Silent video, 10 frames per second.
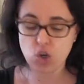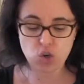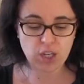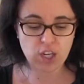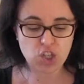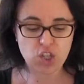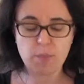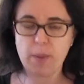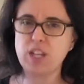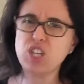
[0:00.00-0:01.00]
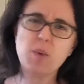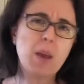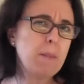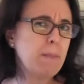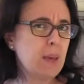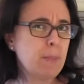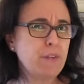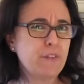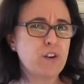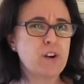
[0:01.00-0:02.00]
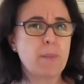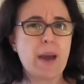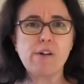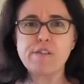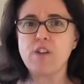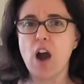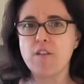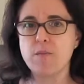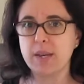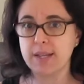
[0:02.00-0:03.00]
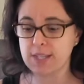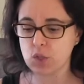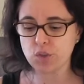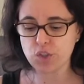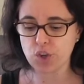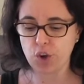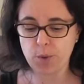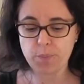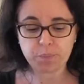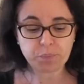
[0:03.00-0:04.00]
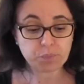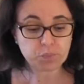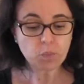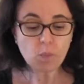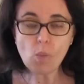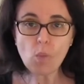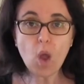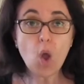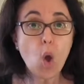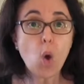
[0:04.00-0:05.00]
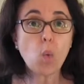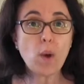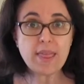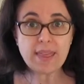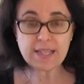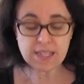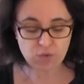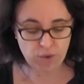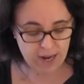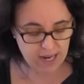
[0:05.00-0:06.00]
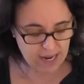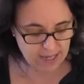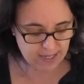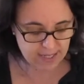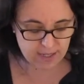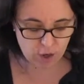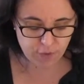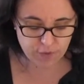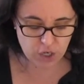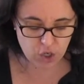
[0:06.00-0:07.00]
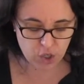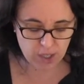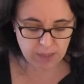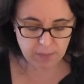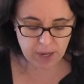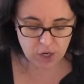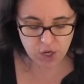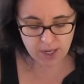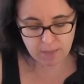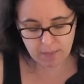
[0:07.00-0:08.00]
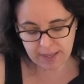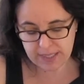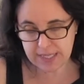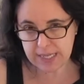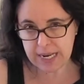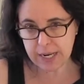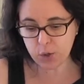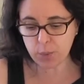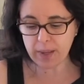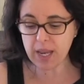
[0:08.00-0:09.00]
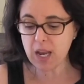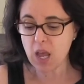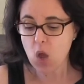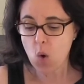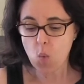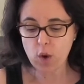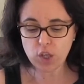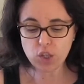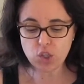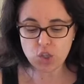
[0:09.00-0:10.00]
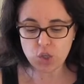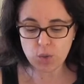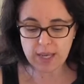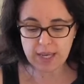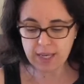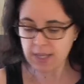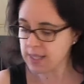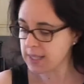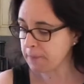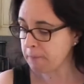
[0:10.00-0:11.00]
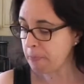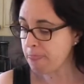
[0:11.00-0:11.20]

on your kitchen bench, maybe for about 5 minutes or so. When that's ready and it's soft and you can bend it a little bit, what you do is